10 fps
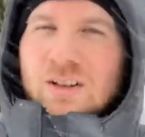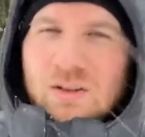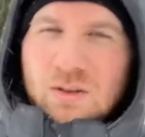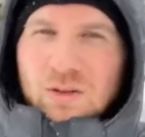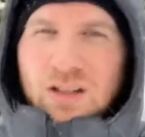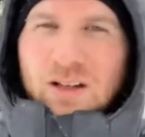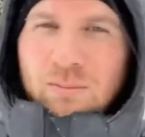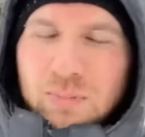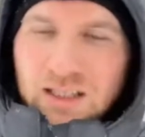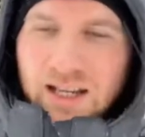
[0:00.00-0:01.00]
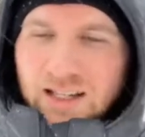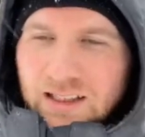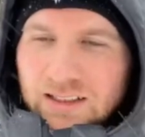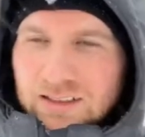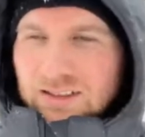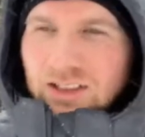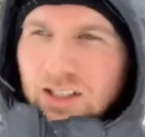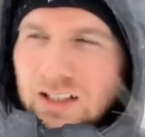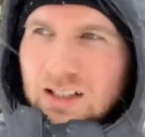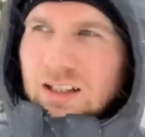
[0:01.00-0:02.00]
blankets
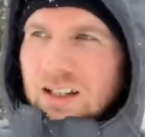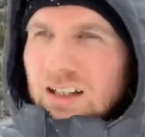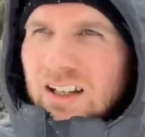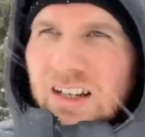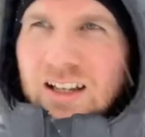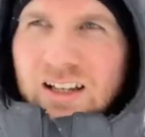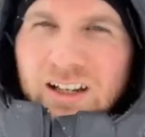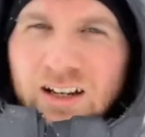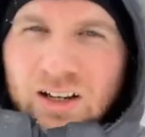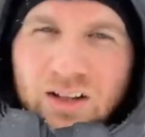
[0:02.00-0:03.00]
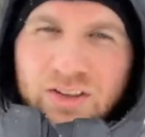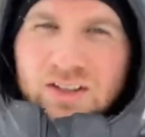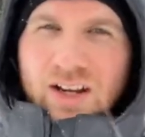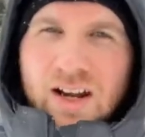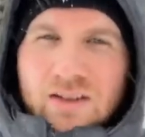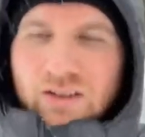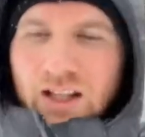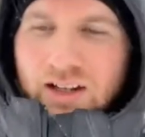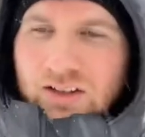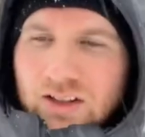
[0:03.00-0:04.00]
all the sound that a city
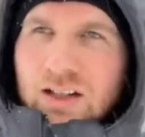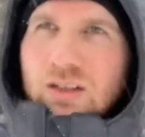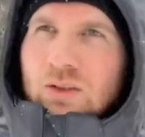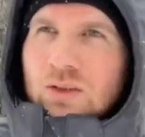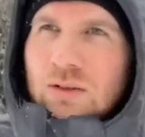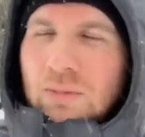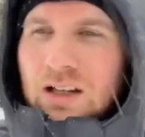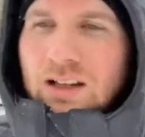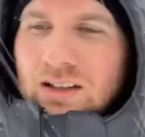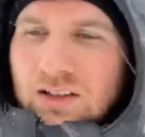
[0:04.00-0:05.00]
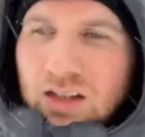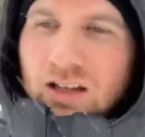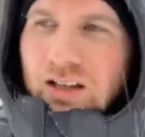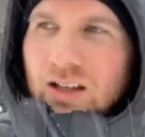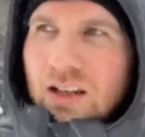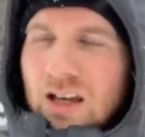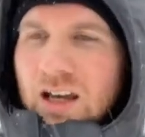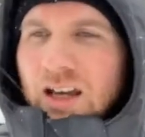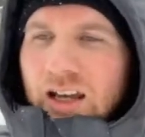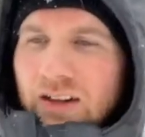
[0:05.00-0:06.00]
usually makes.
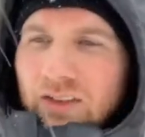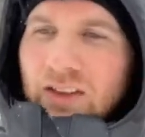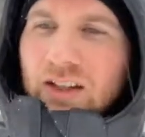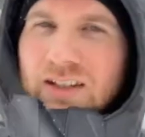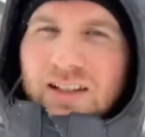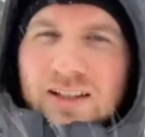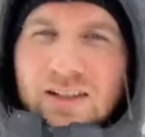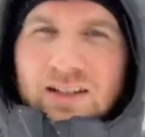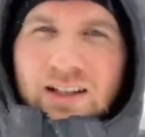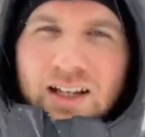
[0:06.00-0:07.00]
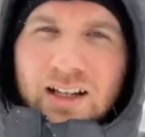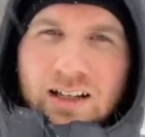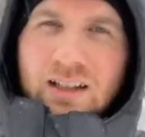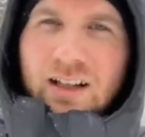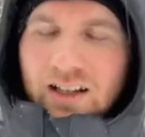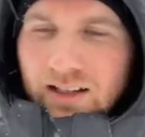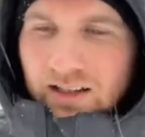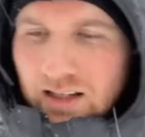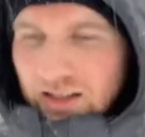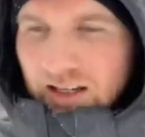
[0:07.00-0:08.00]
Everything's insulated and
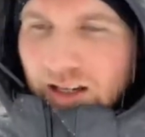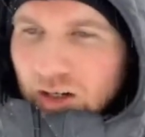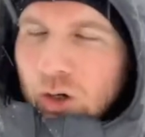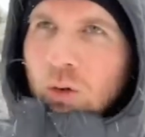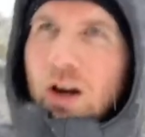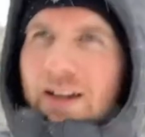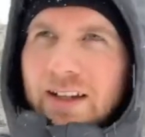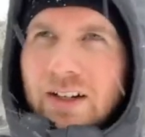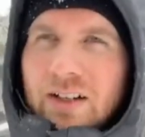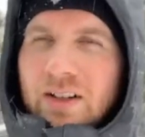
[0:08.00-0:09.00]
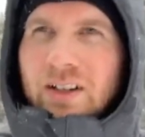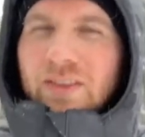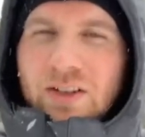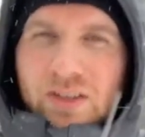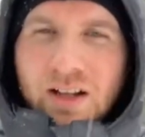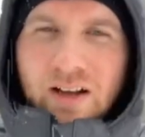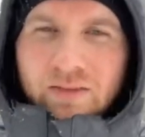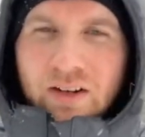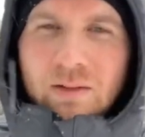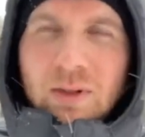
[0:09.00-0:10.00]
quieter, and there's not very many cars or